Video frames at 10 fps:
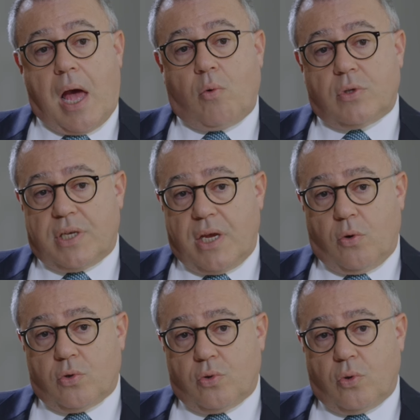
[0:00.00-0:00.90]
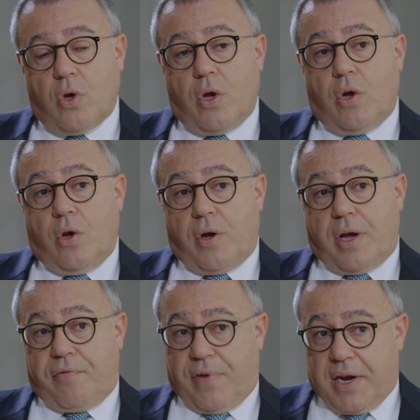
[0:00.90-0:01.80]
I would say also
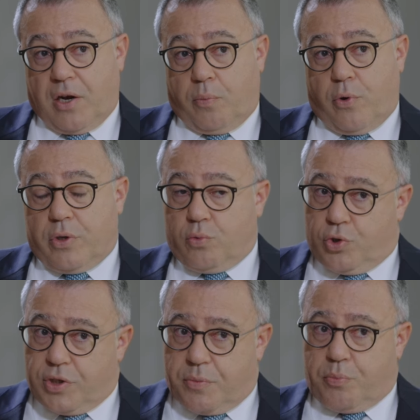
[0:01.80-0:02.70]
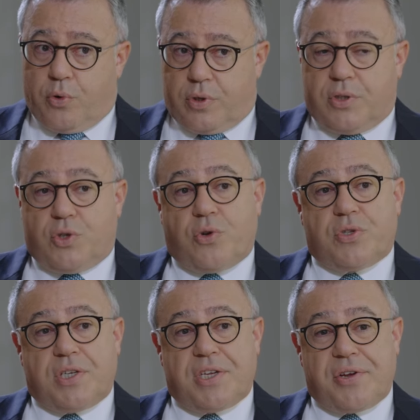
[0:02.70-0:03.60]
a final point, which is important to
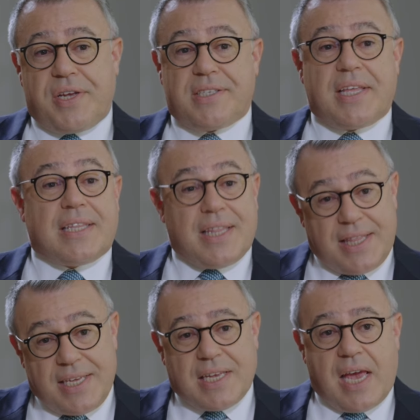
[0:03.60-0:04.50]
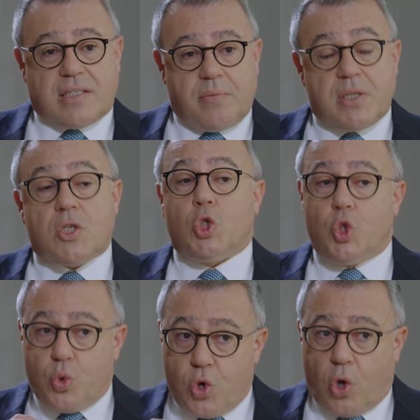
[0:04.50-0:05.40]
consider, is that these estimates
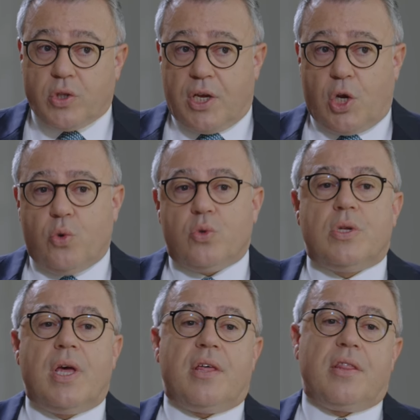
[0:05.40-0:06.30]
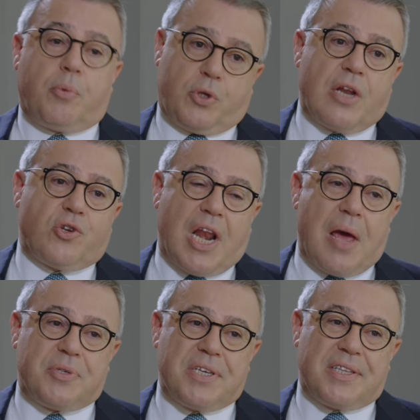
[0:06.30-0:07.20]
do not include the potential
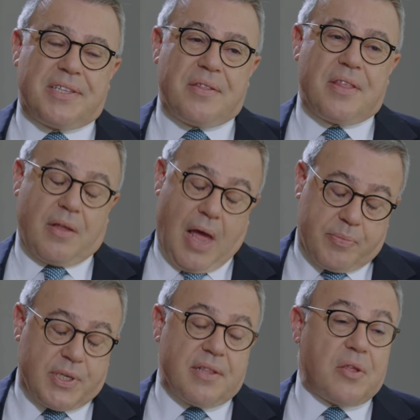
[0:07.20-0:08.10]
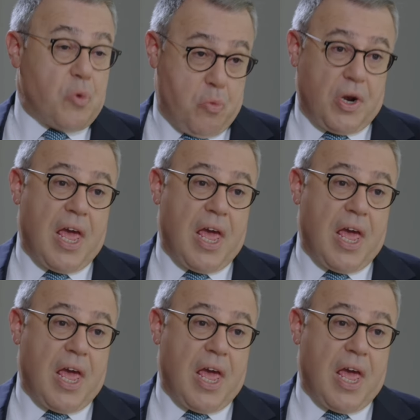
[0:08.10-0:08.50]
upside that, upside that we will